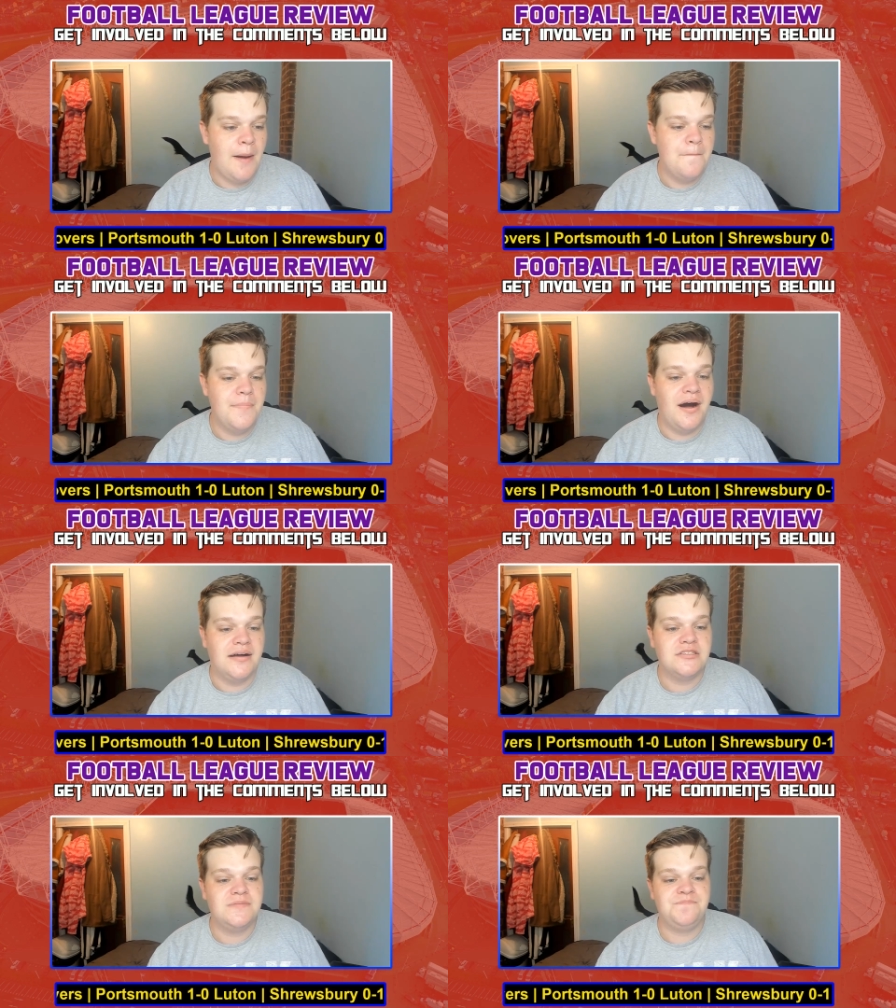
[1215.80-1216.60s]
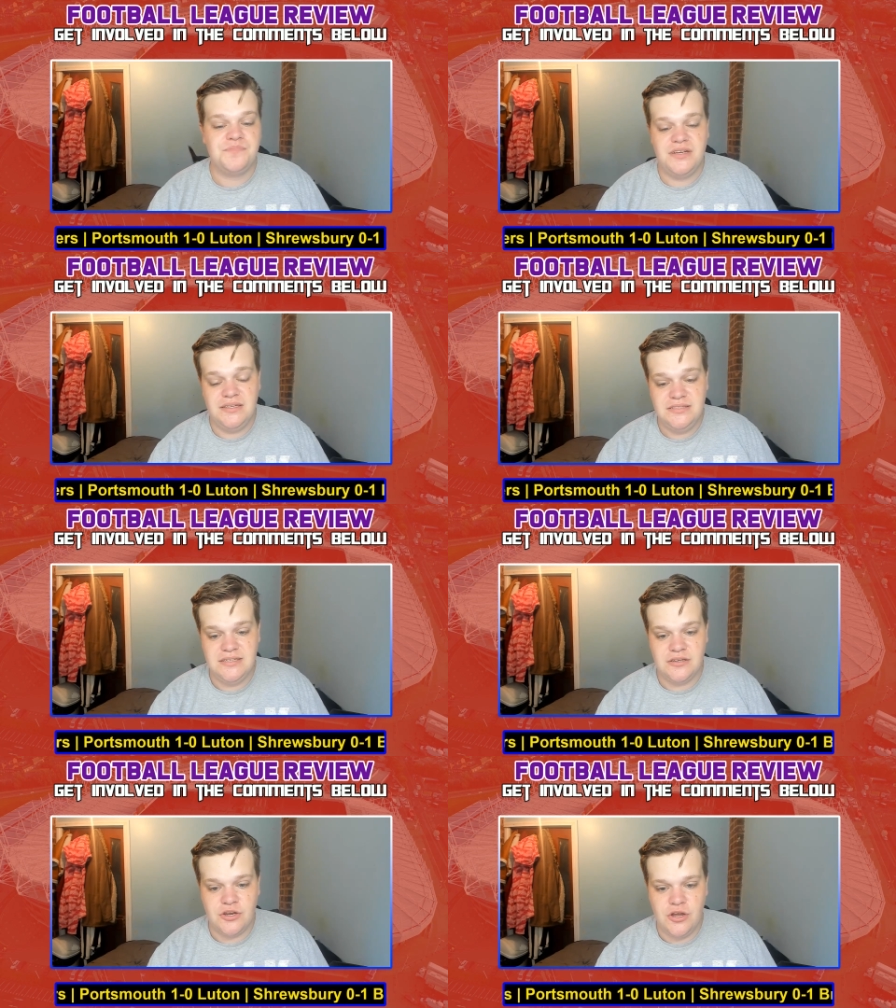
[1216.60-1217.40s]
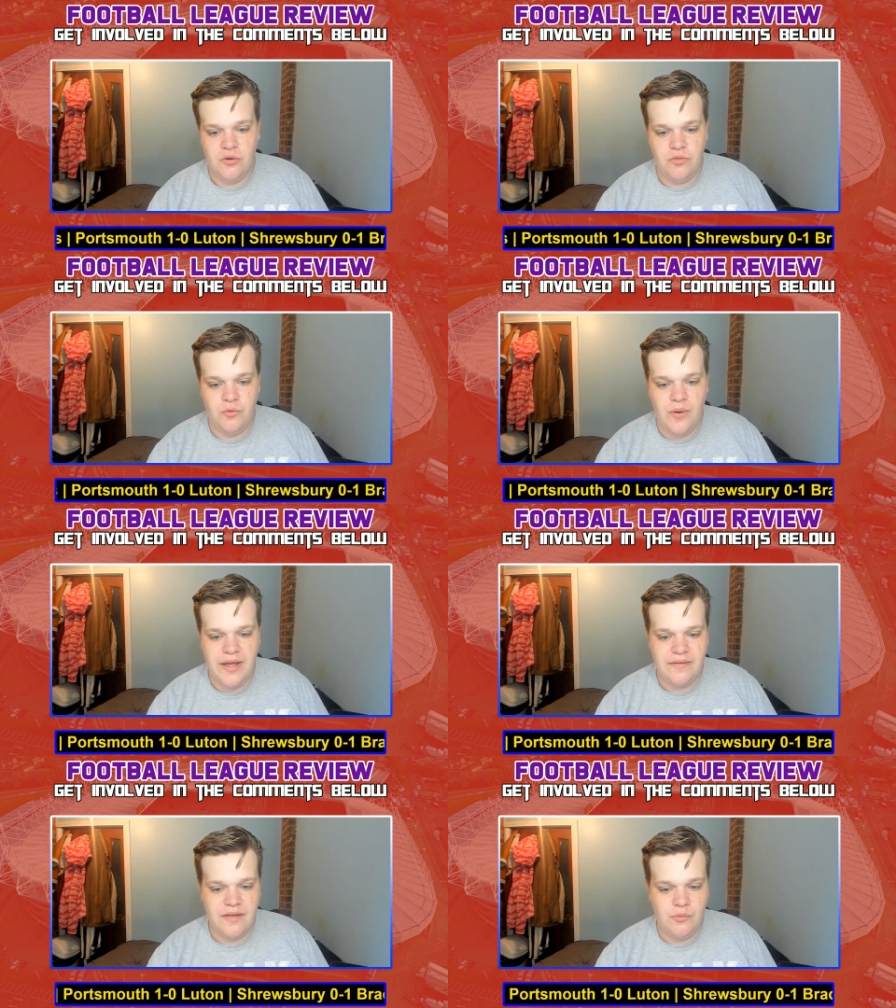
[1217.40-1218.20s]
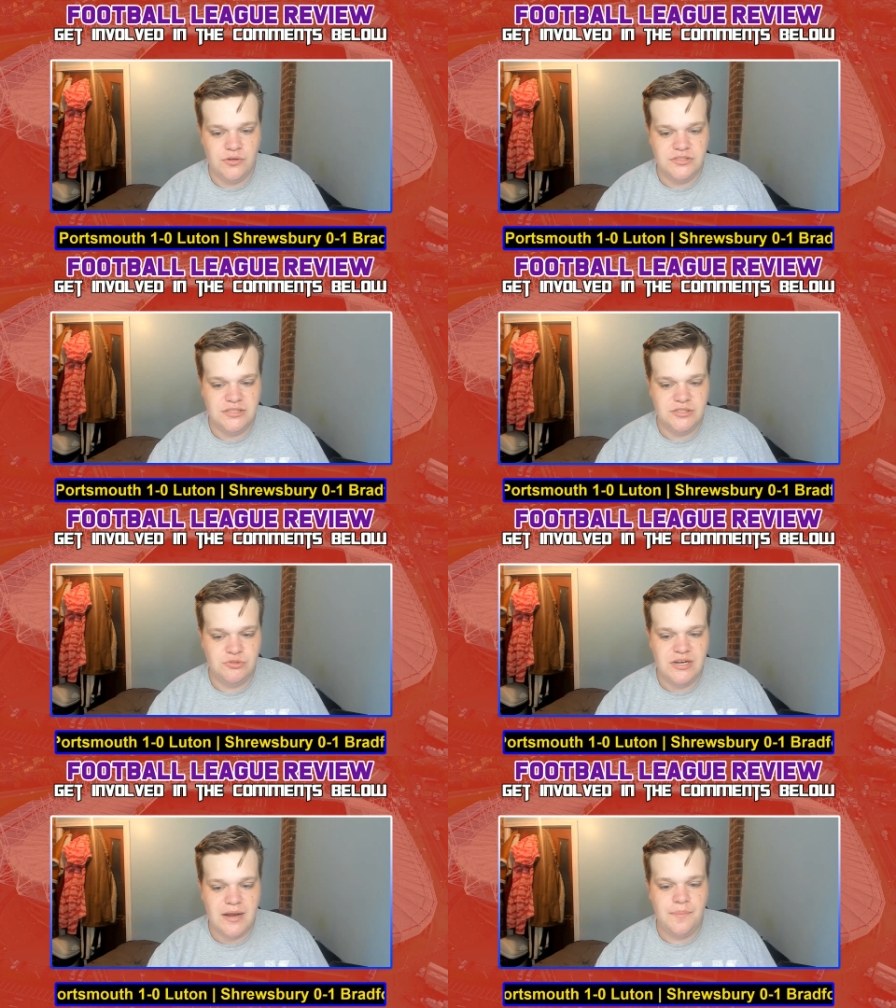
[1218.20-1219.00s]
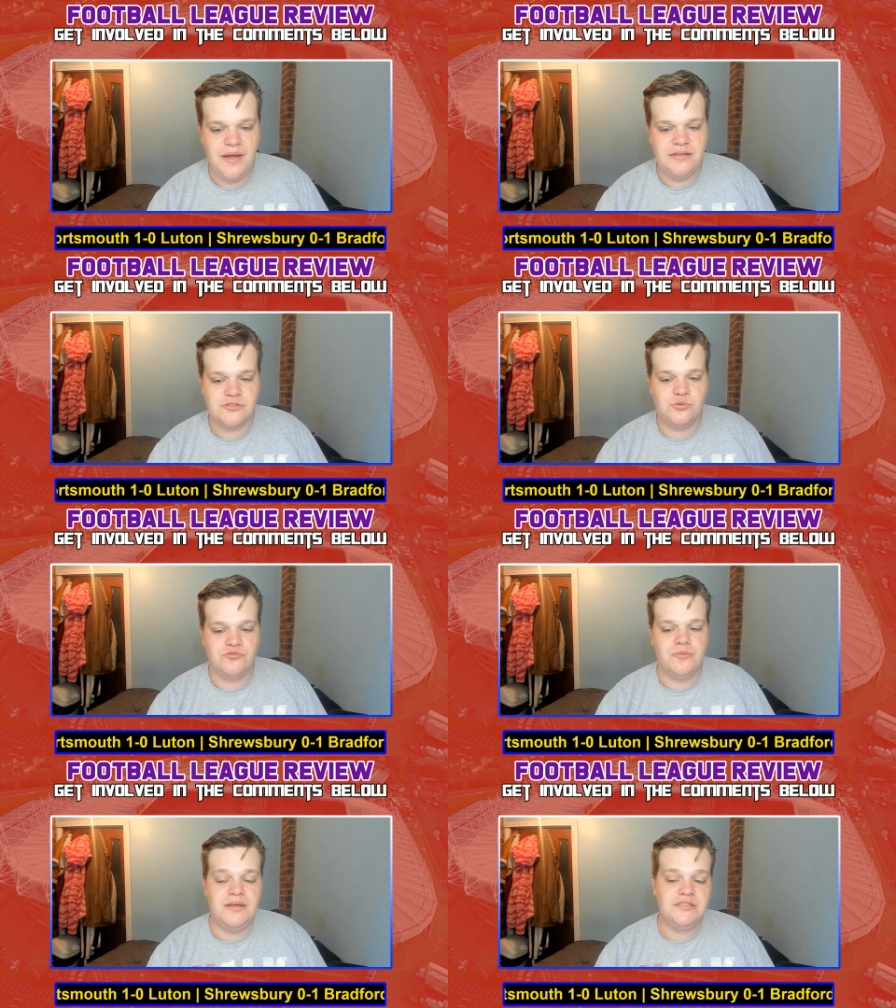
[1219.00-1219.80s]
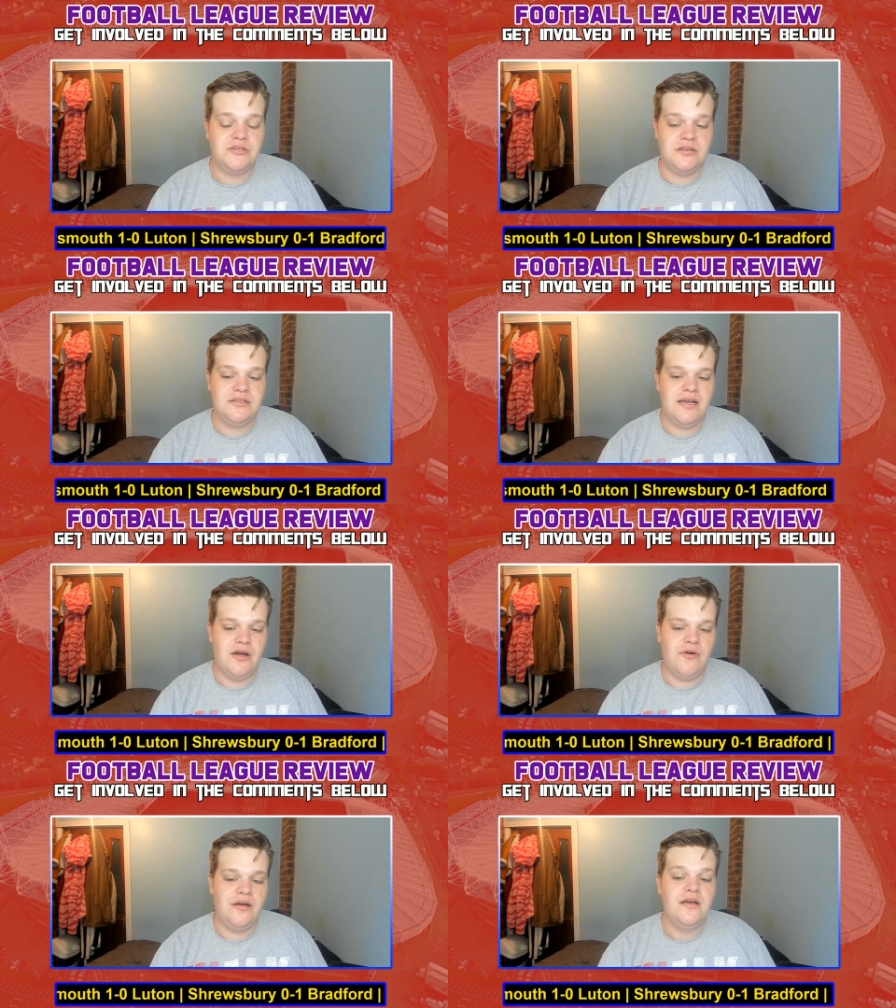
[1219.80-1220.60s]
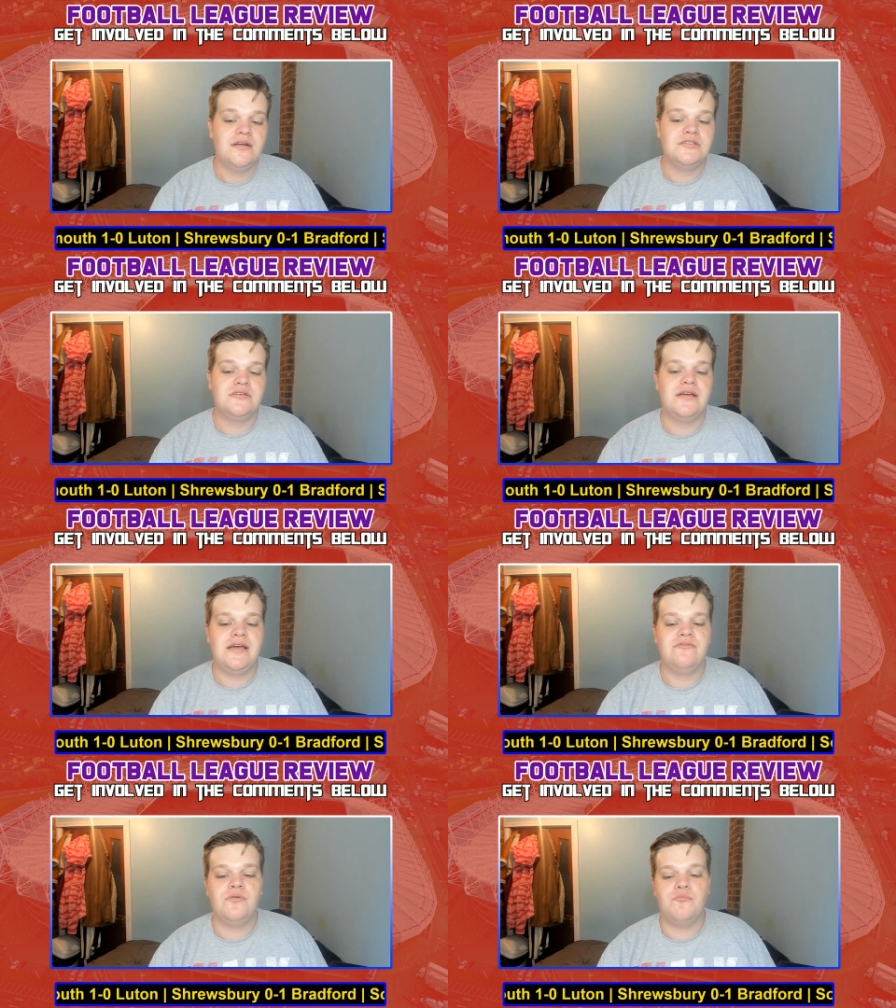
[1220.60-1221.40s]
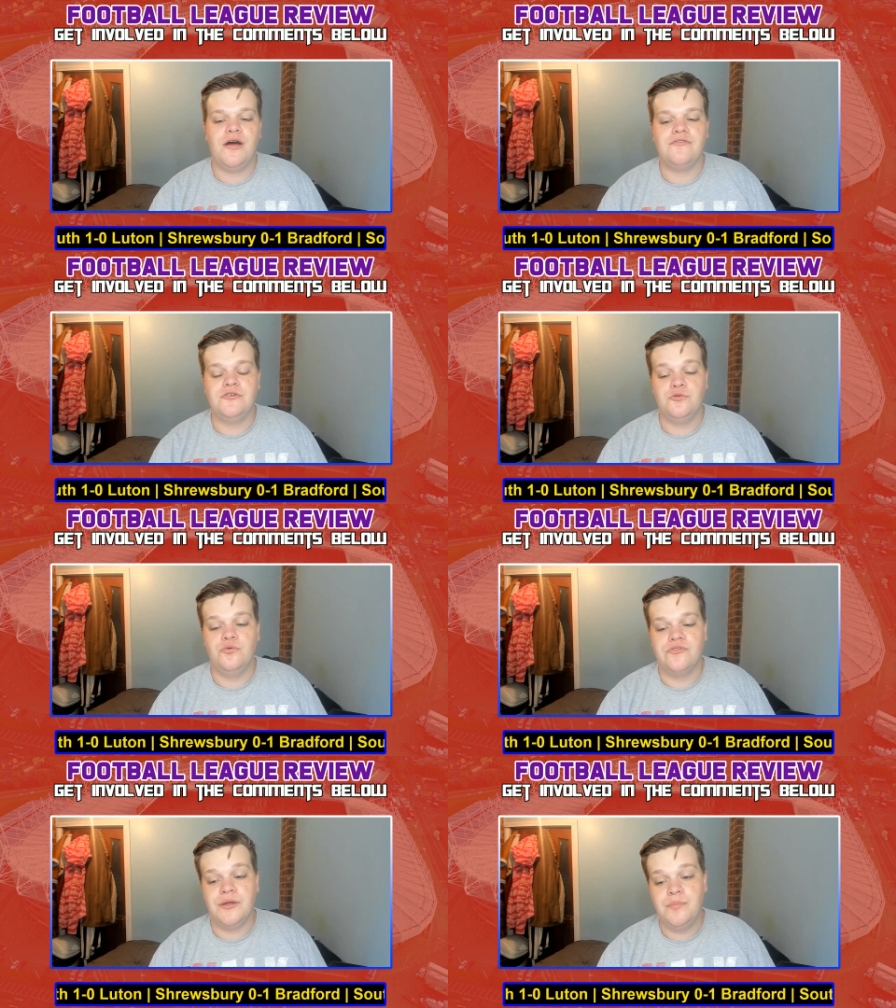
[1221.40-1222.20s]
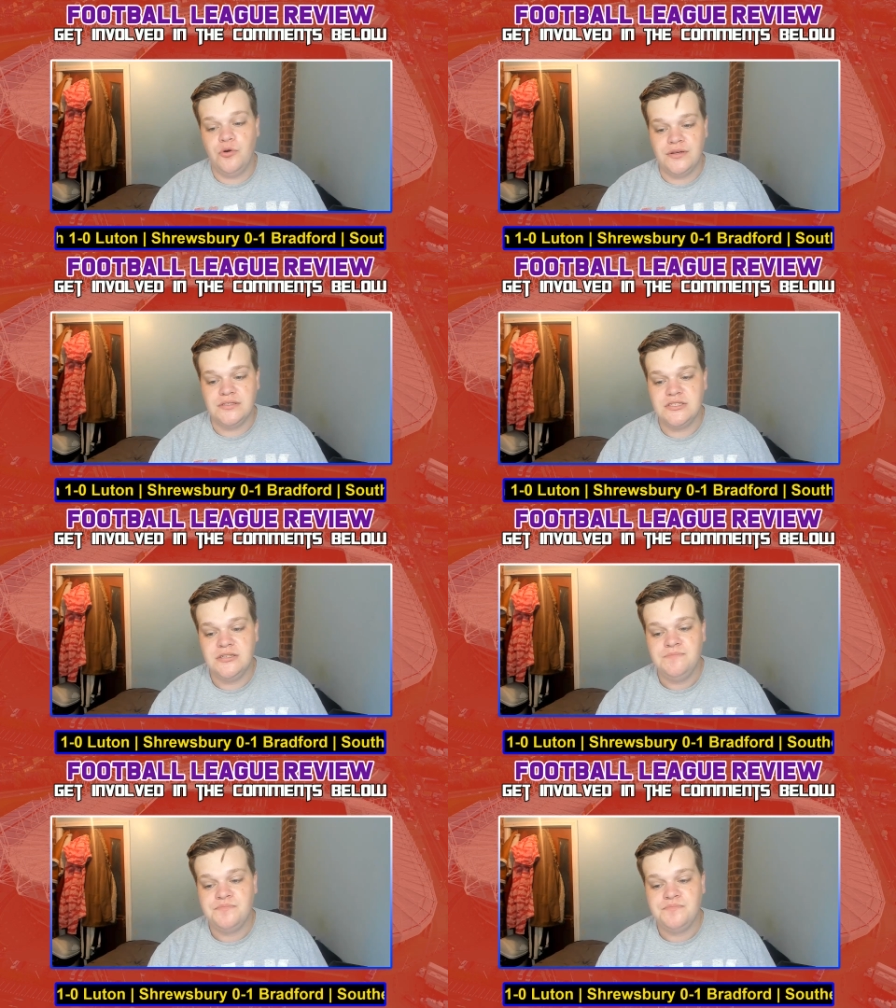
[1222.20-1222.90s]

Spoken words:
But it didn't go the way they wanted. So Jack Payne scored from inside the area to give Bradford all 3 points.